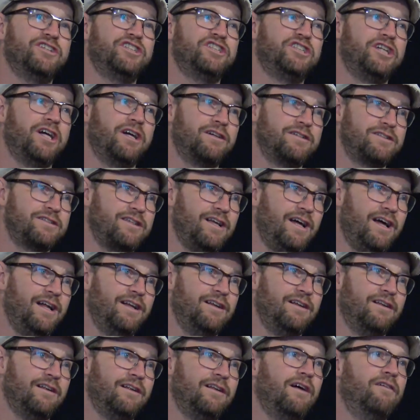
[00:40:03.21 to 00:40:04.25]
shares
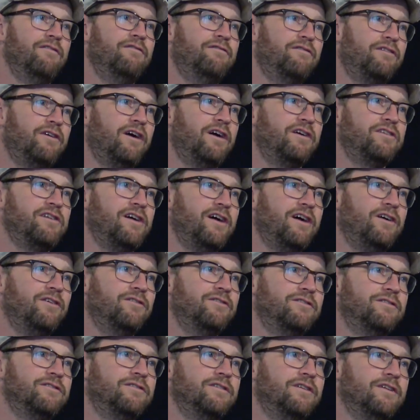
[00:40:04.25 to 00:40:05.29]
that love for our
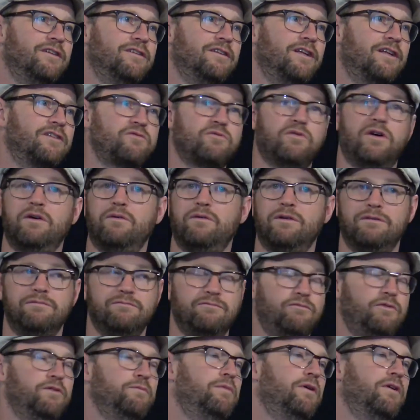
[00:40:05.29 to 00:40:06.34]
town, and that's why we,
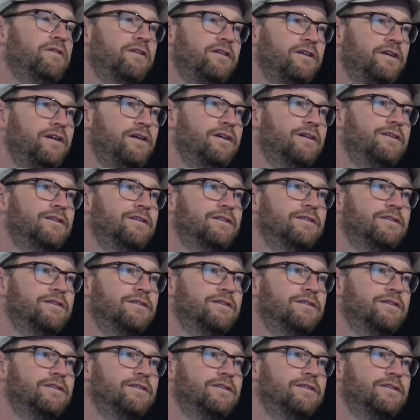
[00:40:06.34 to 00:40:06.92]
we built it here.